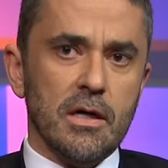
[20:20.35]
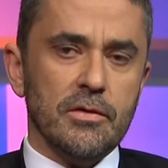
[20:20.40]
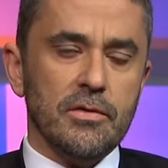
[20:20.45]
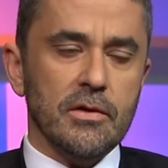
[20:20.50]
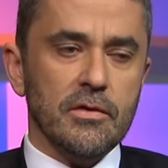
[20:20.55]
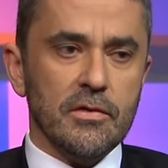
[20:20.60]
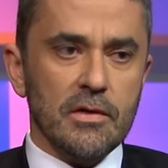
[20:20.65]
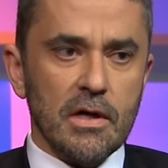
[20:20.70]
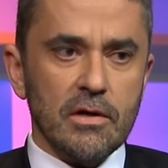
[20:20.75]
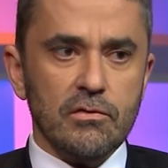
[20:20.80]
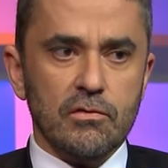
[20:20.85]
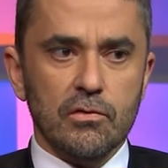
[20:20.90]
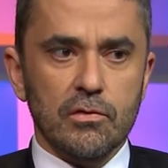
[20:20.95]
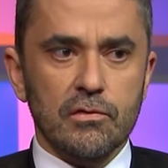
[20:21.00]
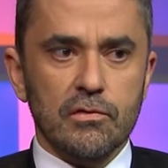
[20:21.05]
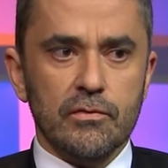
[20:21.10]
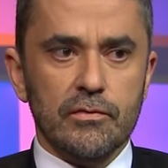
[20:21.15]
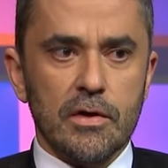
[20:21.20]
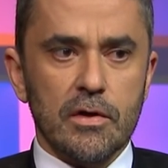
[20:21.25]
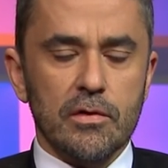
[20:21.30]
I think that's
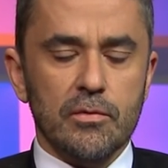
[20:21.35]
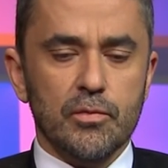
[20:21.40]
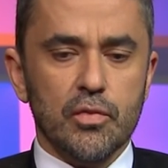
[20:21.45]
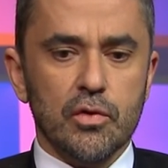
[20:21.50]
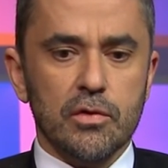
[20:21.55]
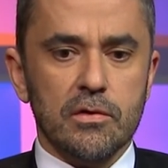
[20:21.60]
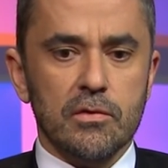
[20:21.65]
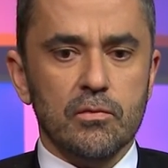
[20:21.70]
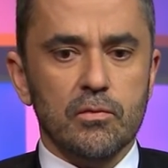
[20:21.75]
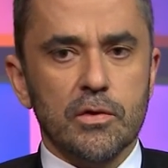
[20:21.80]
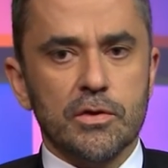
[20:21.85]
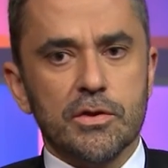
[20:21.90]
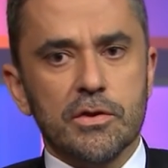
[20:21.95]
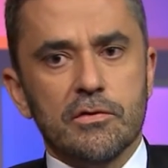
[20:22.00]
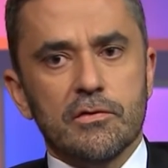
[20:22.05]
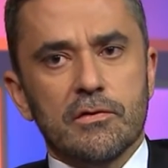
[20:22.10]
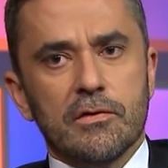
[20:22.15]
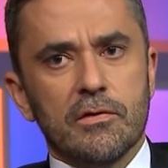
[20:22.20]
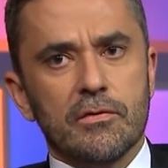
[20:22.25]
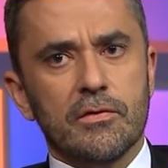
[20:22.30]
also very important, which
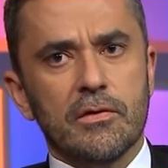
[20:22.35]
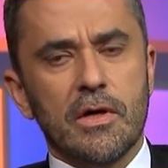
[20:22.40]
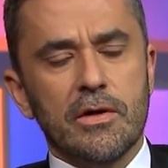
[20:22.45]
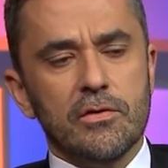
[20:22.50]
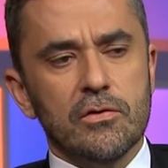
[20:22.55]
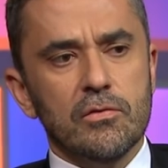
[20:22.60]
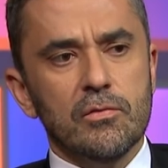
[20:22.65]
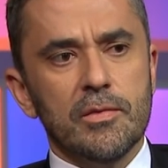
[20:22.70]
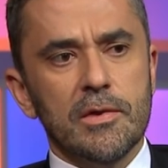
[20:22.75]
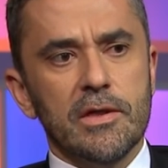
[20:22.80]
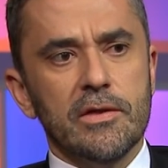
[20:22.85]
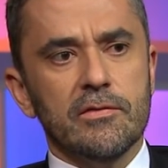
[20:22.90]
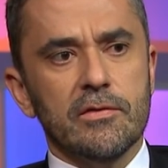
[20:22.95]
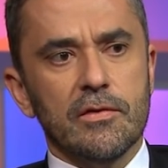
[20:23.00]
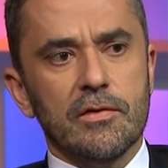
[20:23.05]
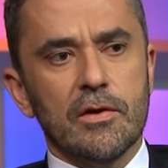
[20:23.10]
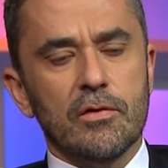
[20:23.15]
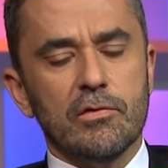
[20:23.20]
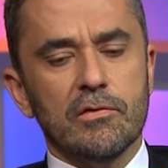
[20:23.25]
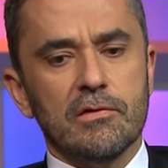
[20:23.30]
is that I do believe
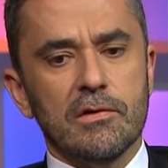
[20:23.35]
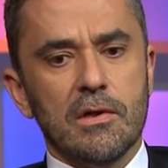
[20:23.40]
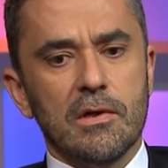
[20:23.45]
that there is a